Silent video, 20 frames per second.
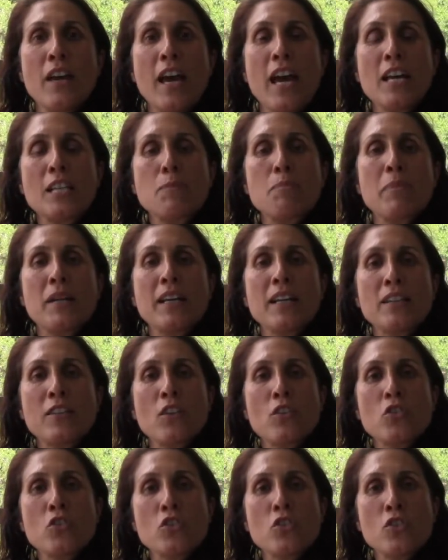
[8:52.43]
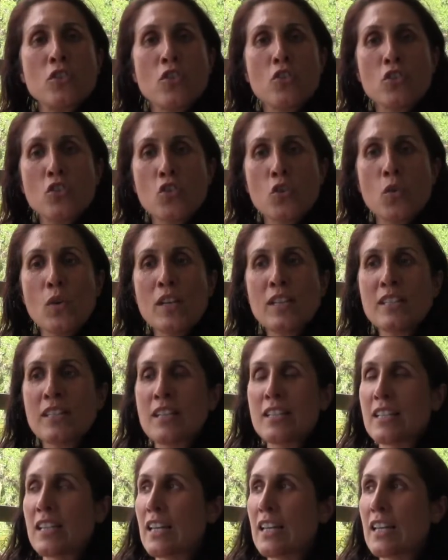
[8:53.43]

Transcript: has picked those choices.